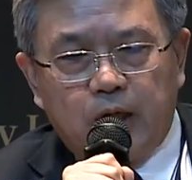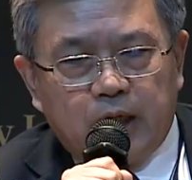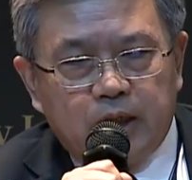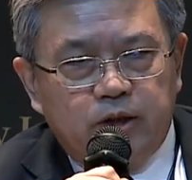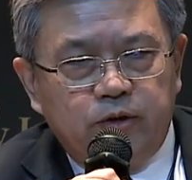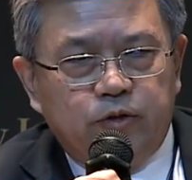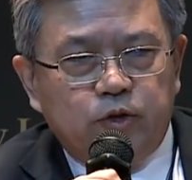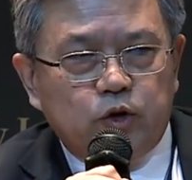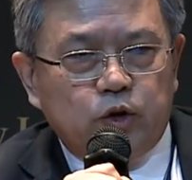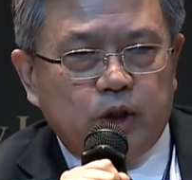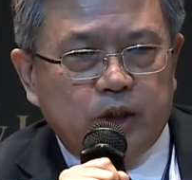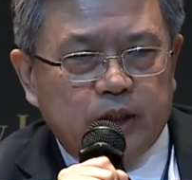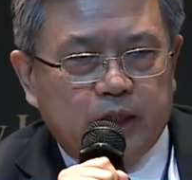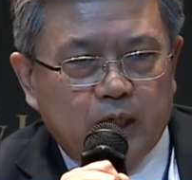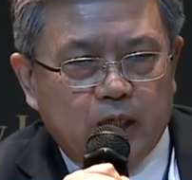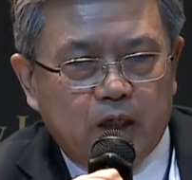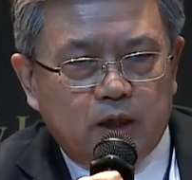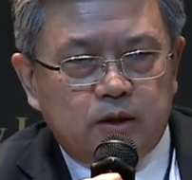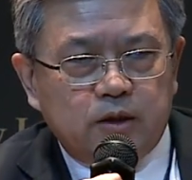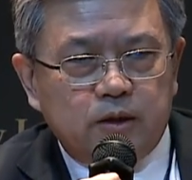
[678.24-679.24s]
artificial
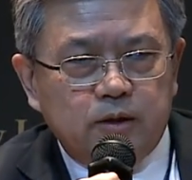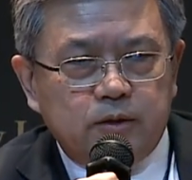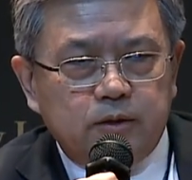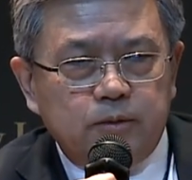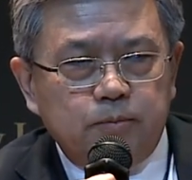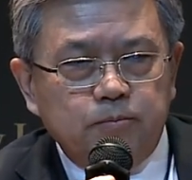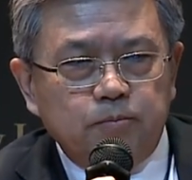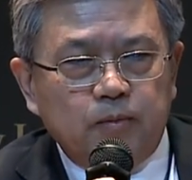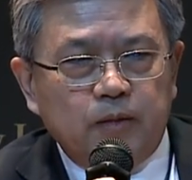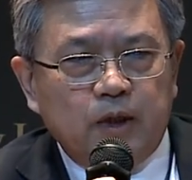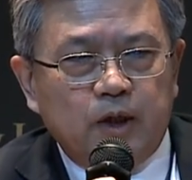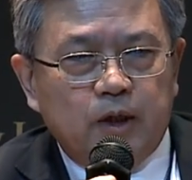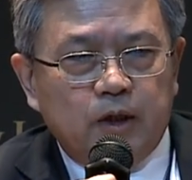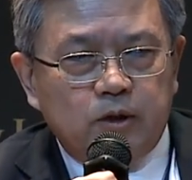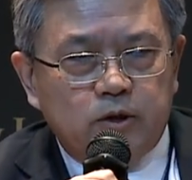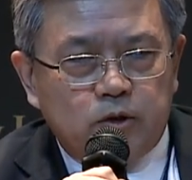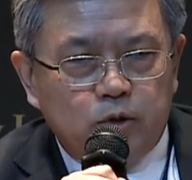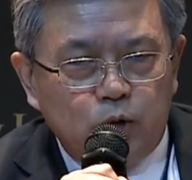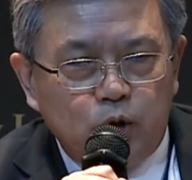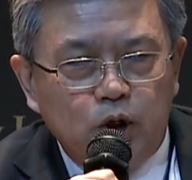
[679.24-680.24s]
intelligence.
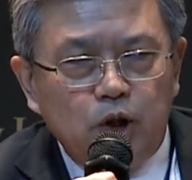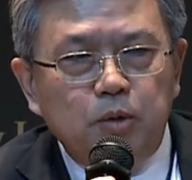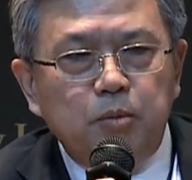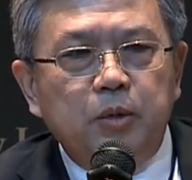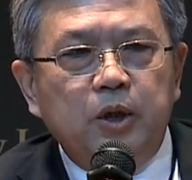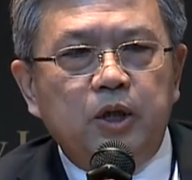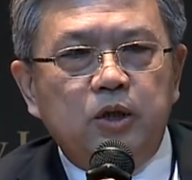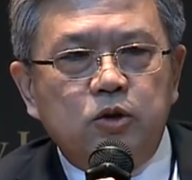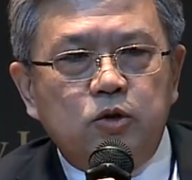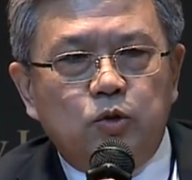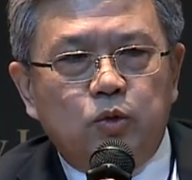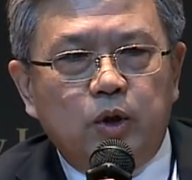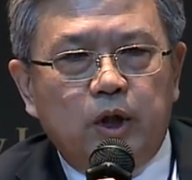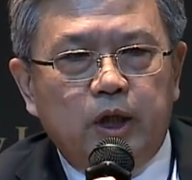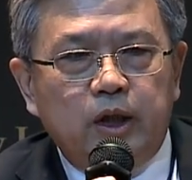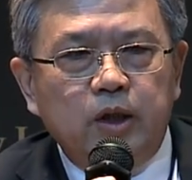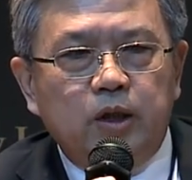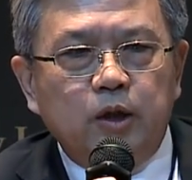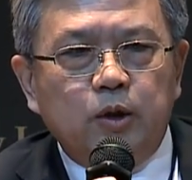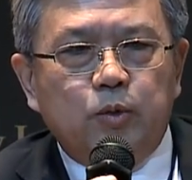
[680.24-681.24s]
Three means to
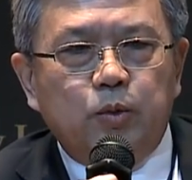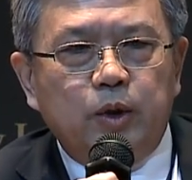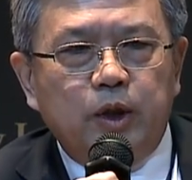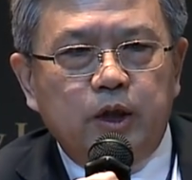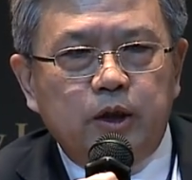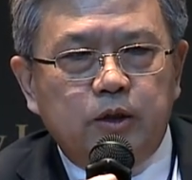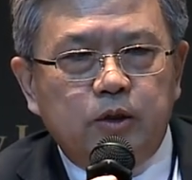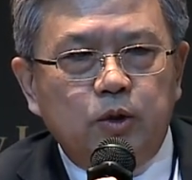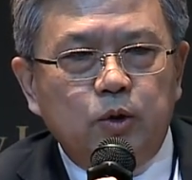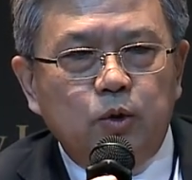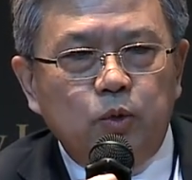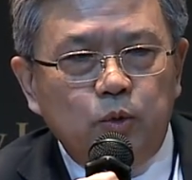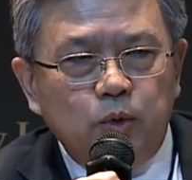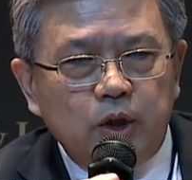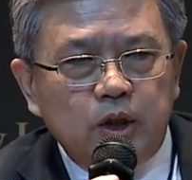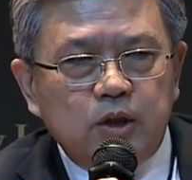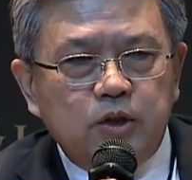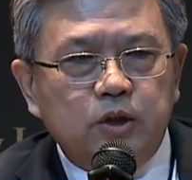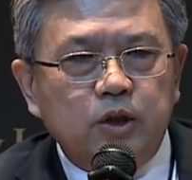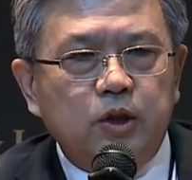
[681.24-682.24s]
integrate
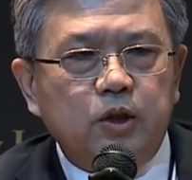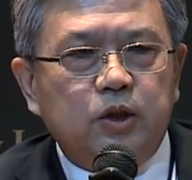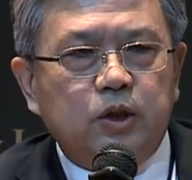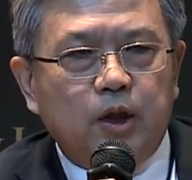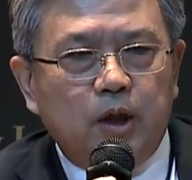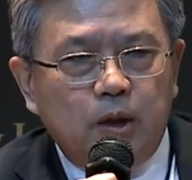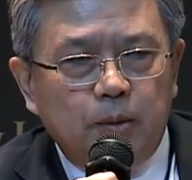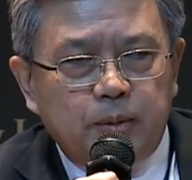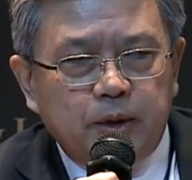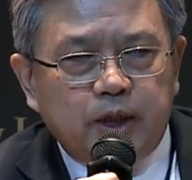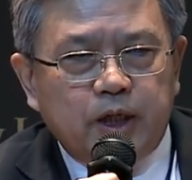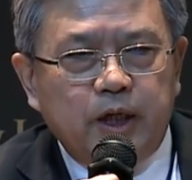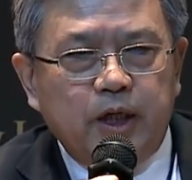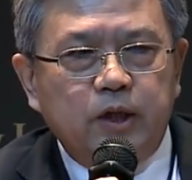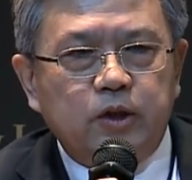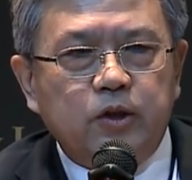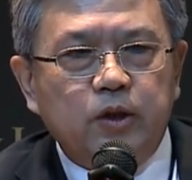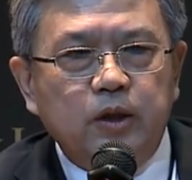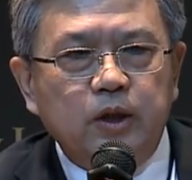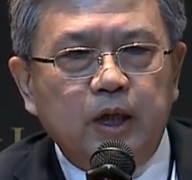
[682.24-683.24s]
research,
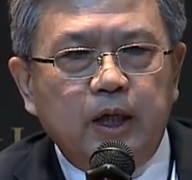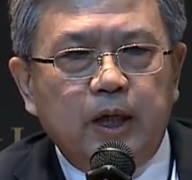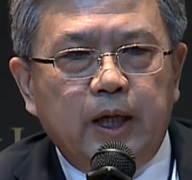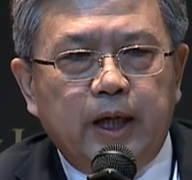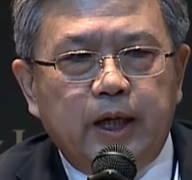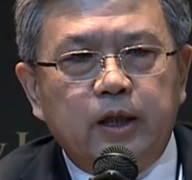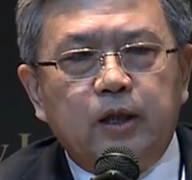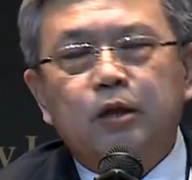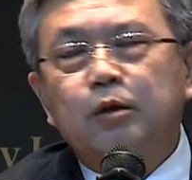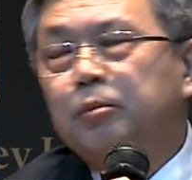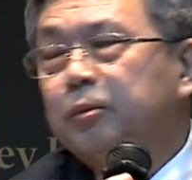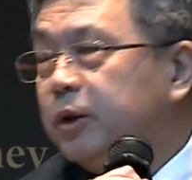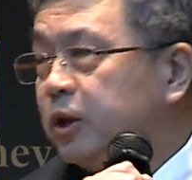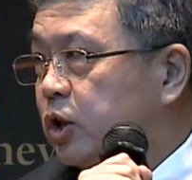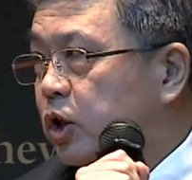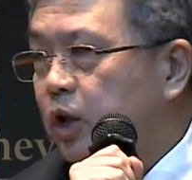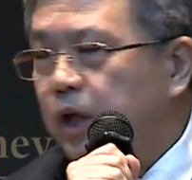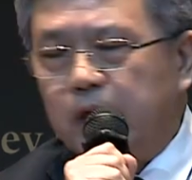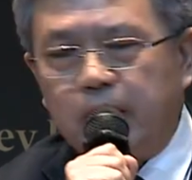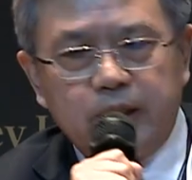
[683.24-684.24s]
application, and
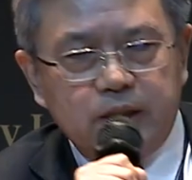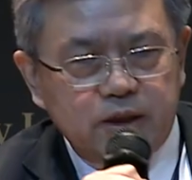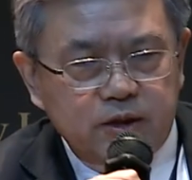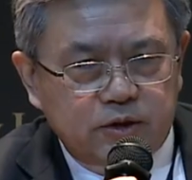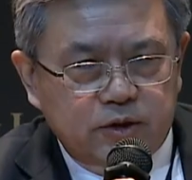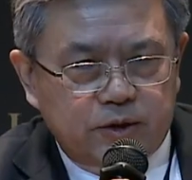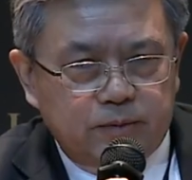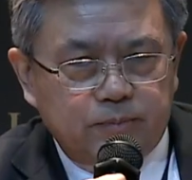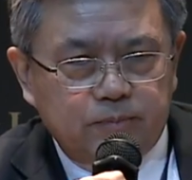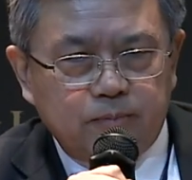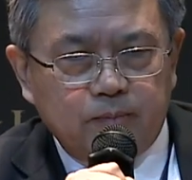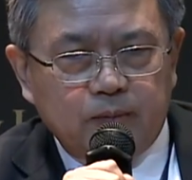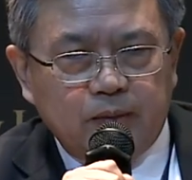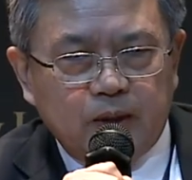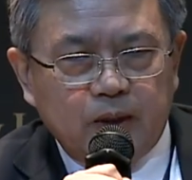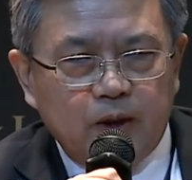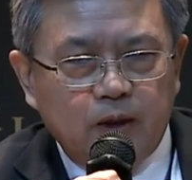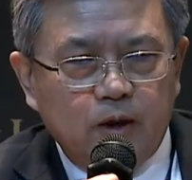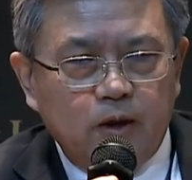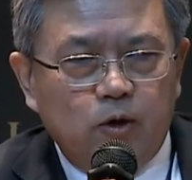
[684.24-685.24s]
commercialization.
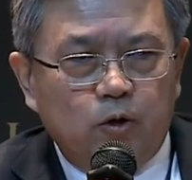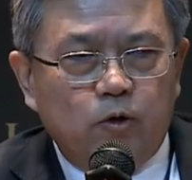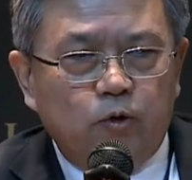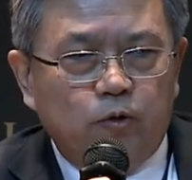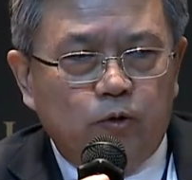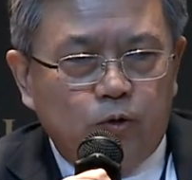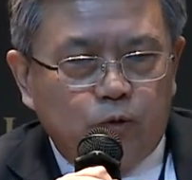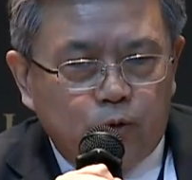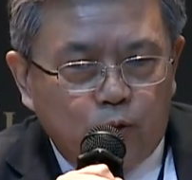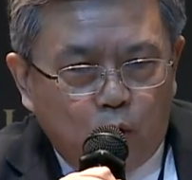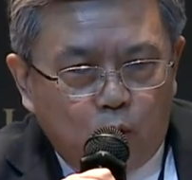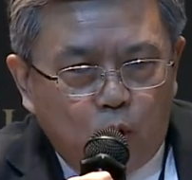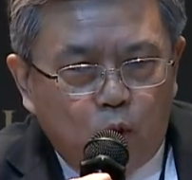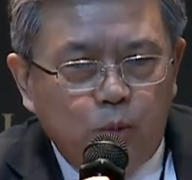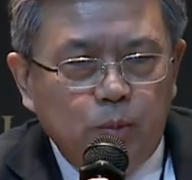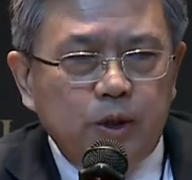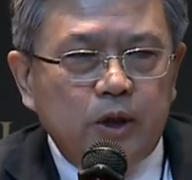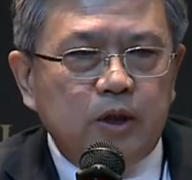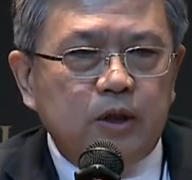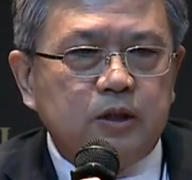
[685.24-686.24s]
Four
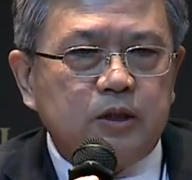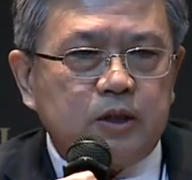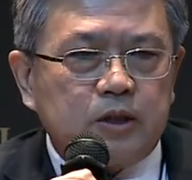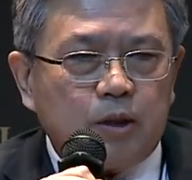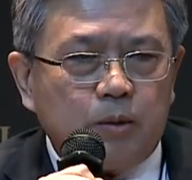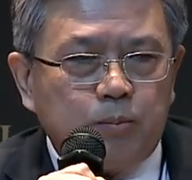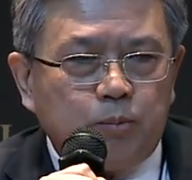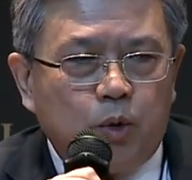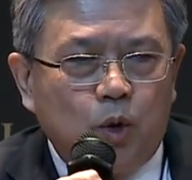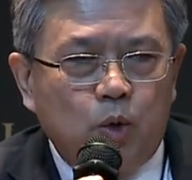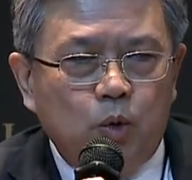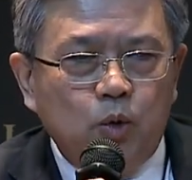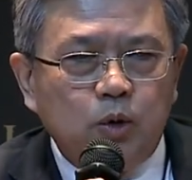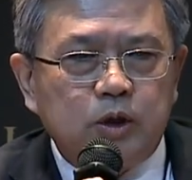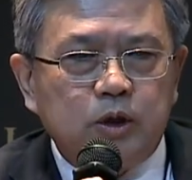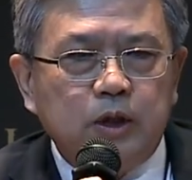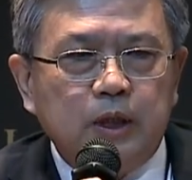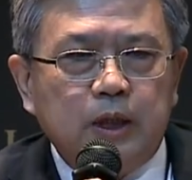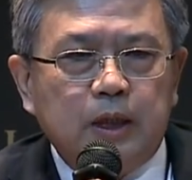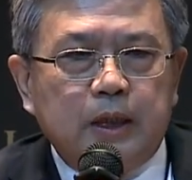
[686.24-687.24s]
means
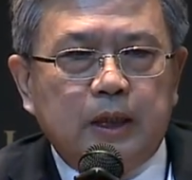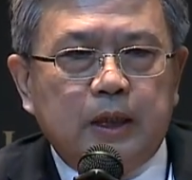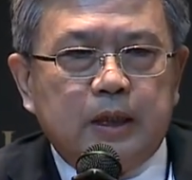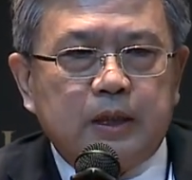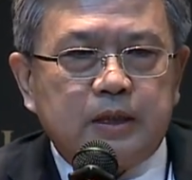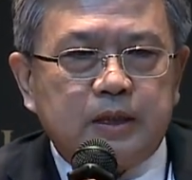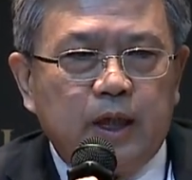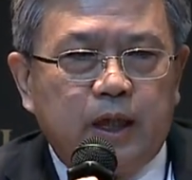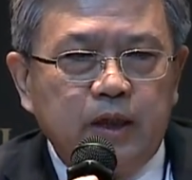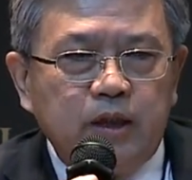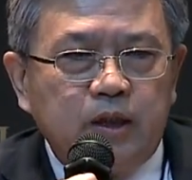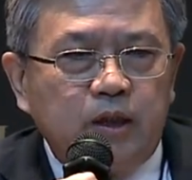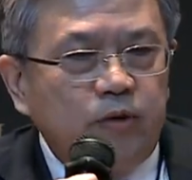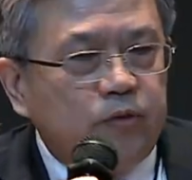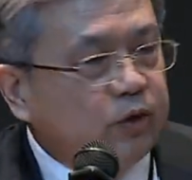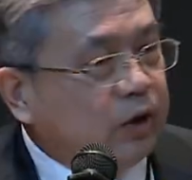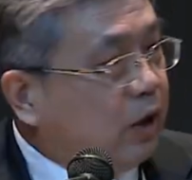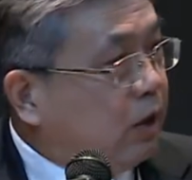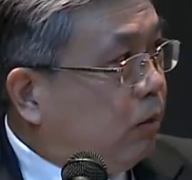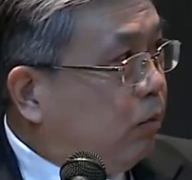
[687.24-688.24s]
support
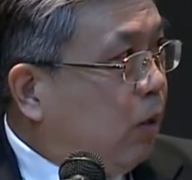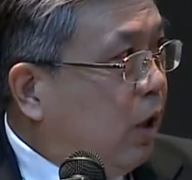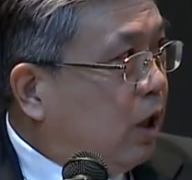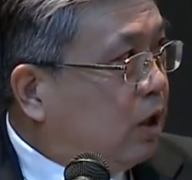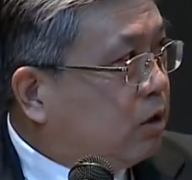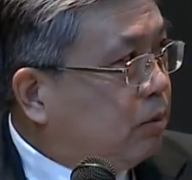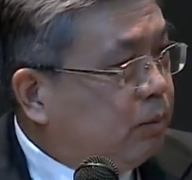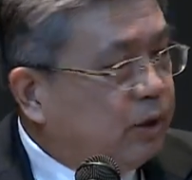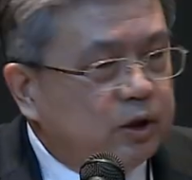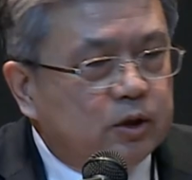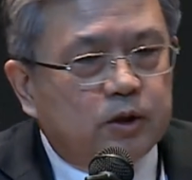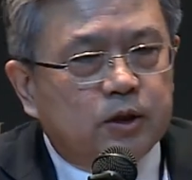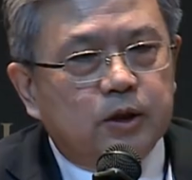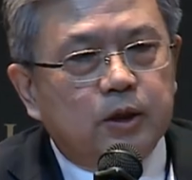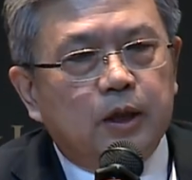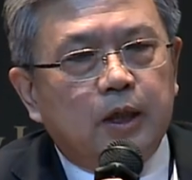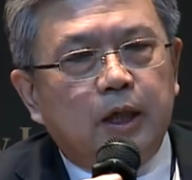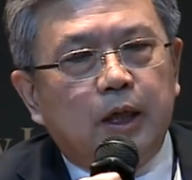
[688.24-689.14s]
scientific advancement,